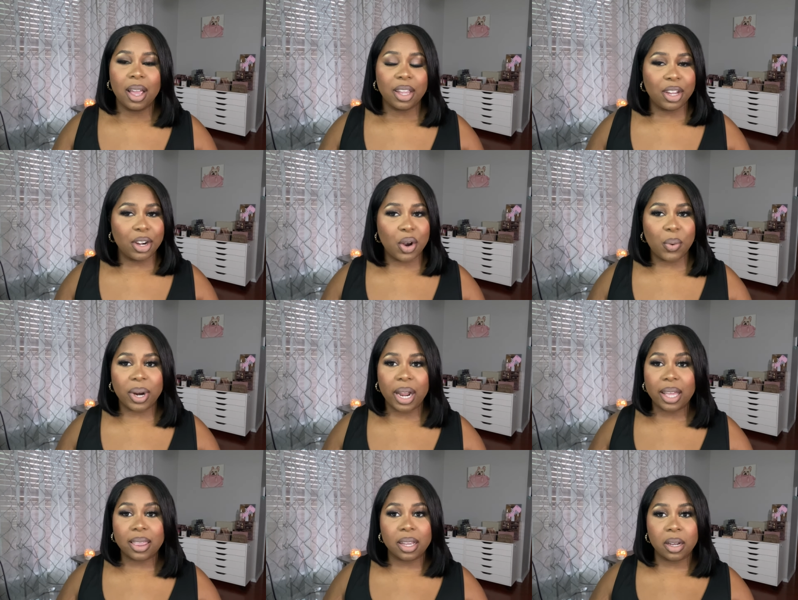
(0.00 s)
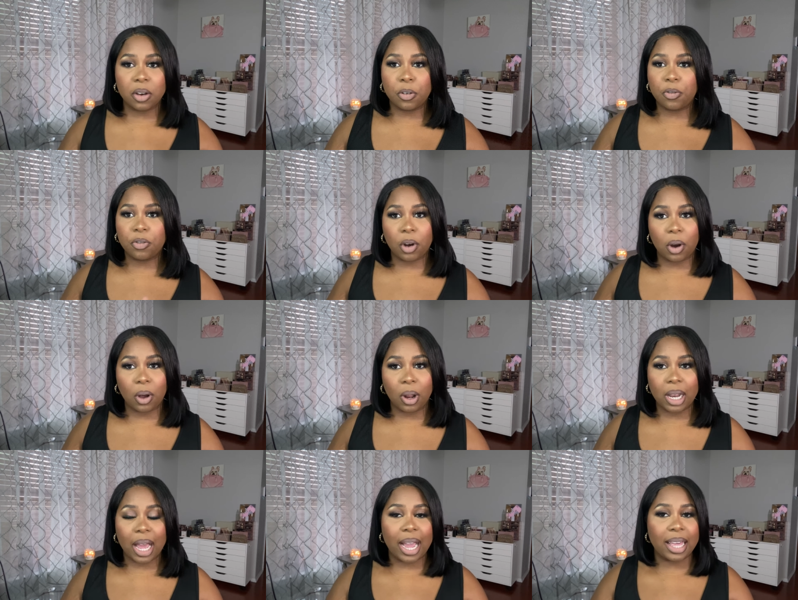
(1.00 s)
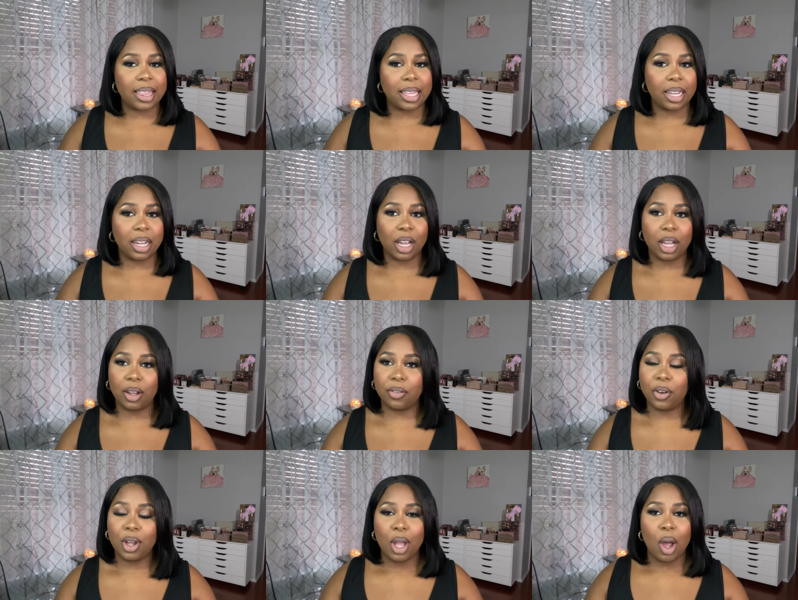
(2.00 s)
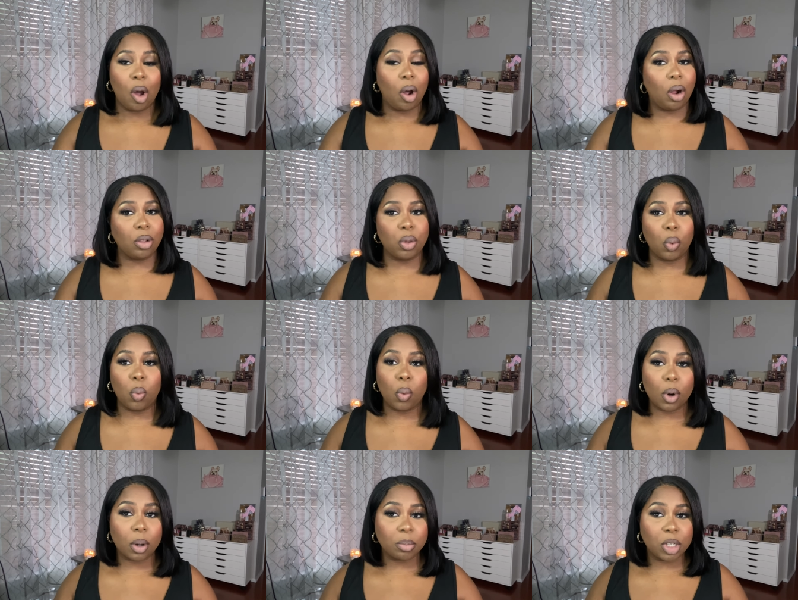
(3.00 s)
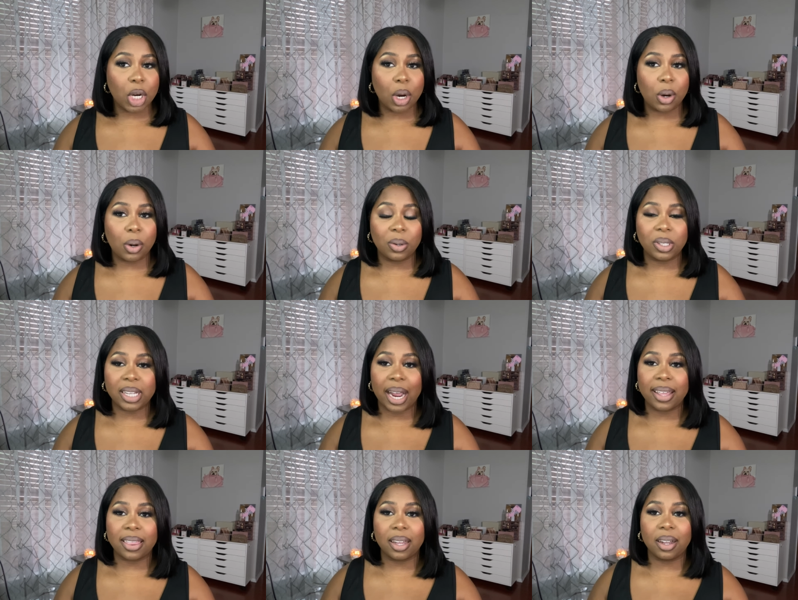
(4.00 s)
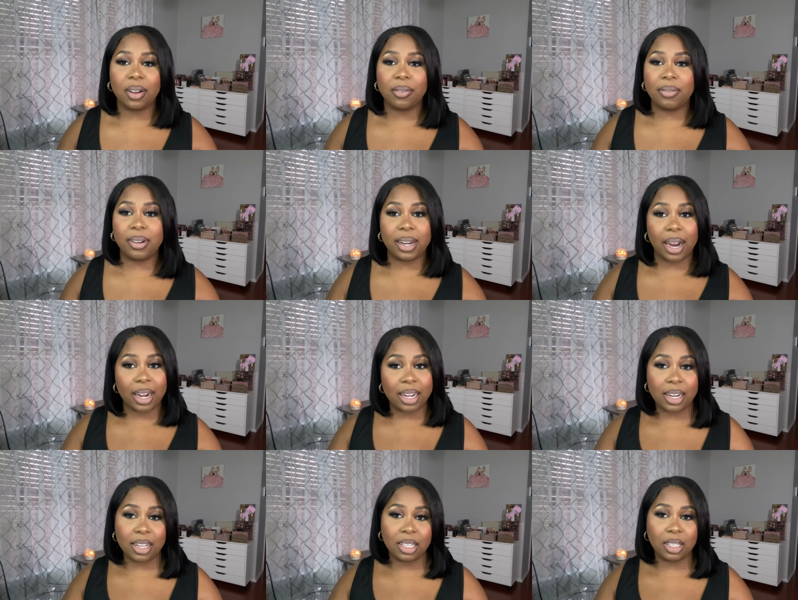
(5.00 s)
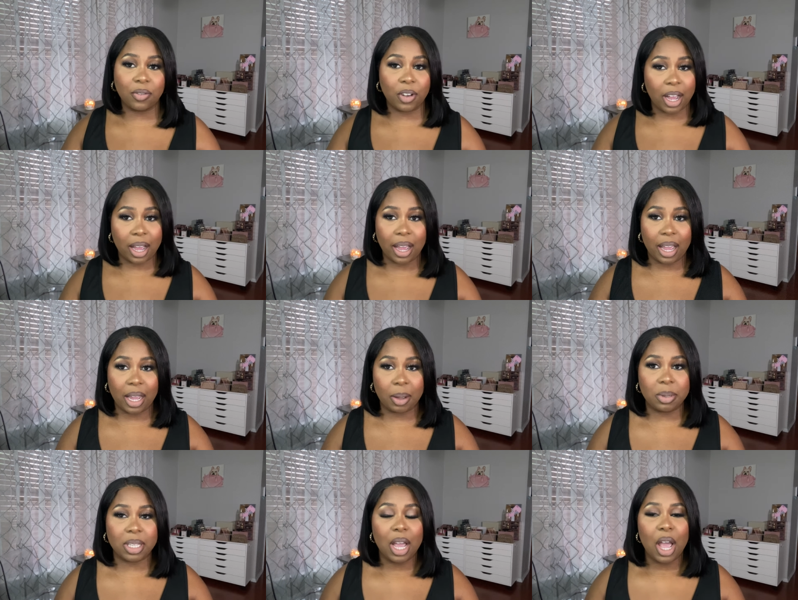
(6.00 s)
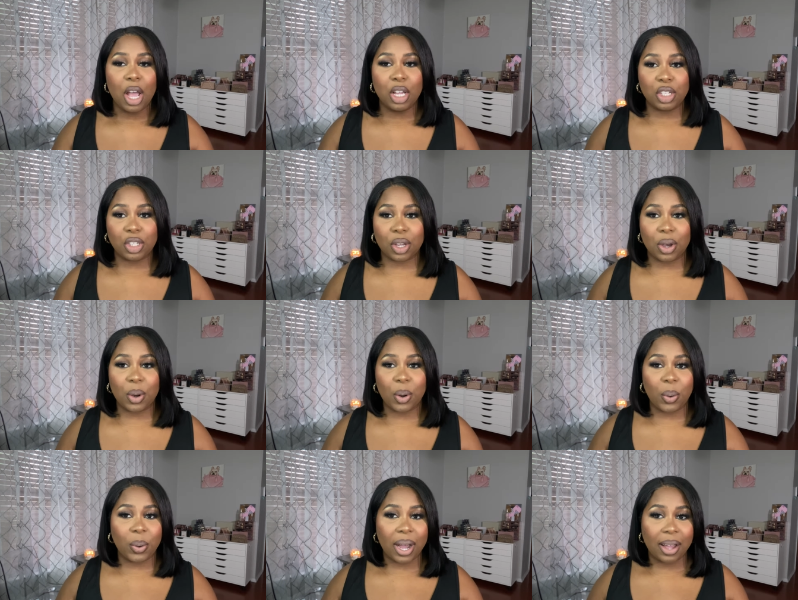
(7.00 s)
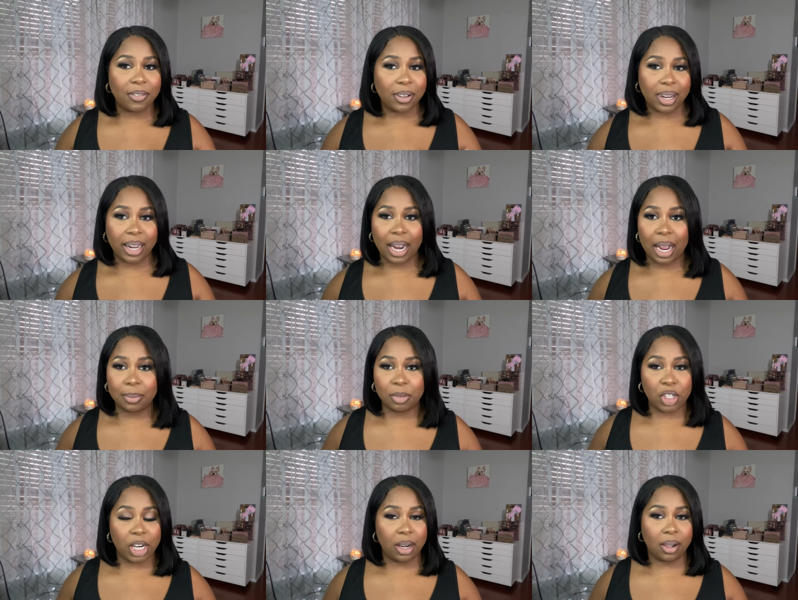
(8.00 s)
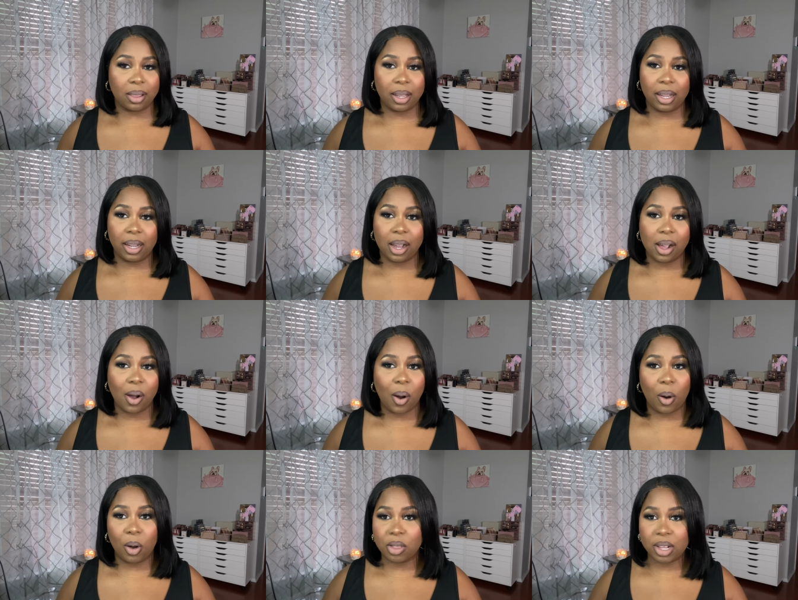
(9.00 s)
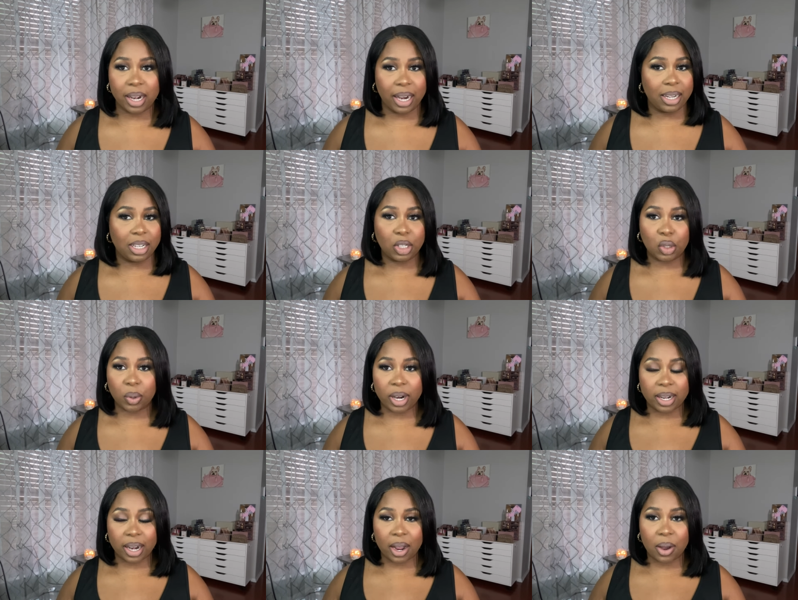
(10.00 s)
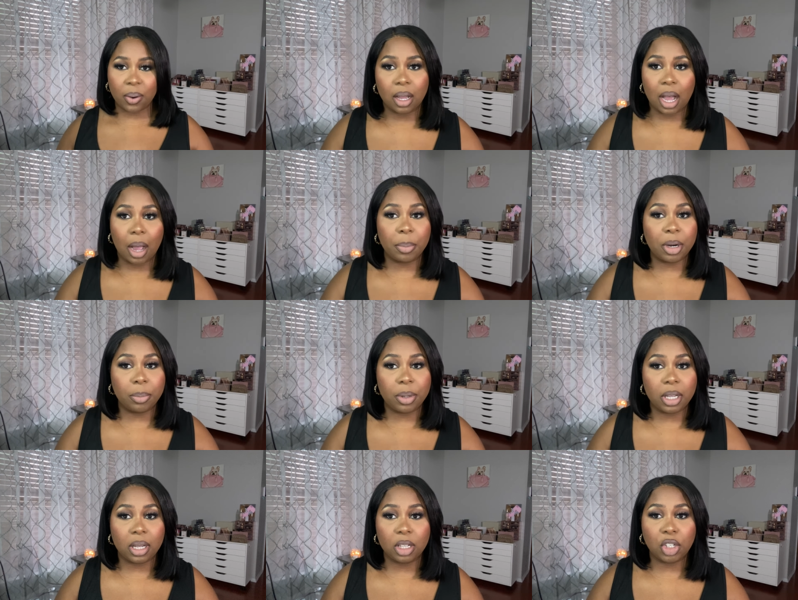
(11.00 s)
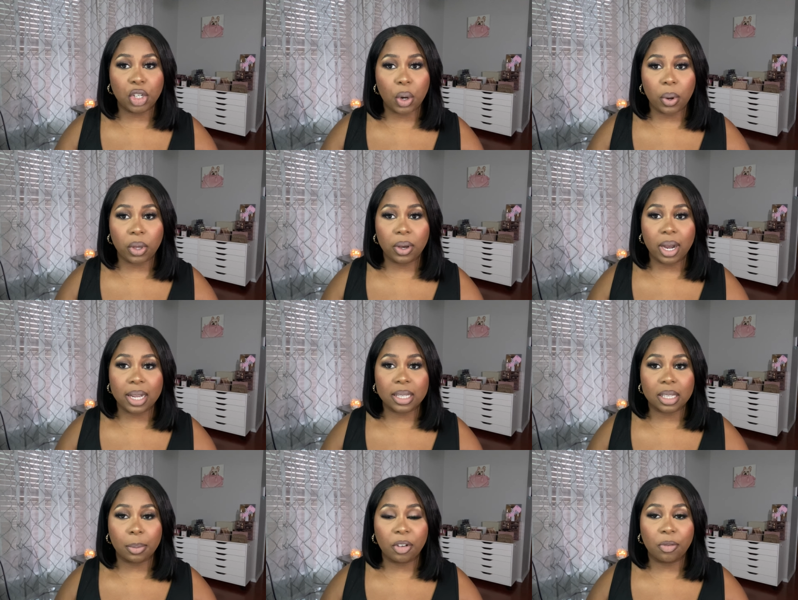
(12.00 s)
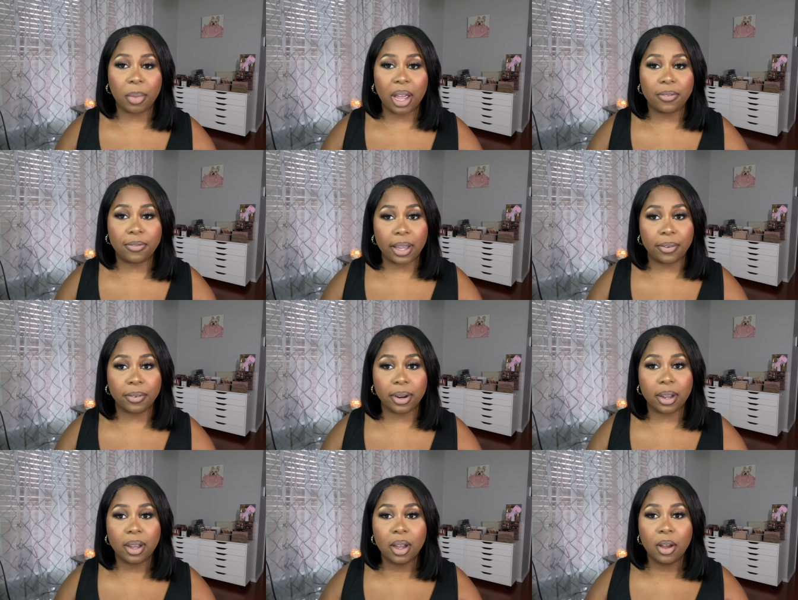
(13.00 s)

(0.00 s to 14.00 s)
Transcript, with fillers: you know, when I think of fall, I think of all the warm tones. I think of 90s vibes. So I feel like I'm channeling all the 90s right now. I'm gonna be showing you guys some of my favorite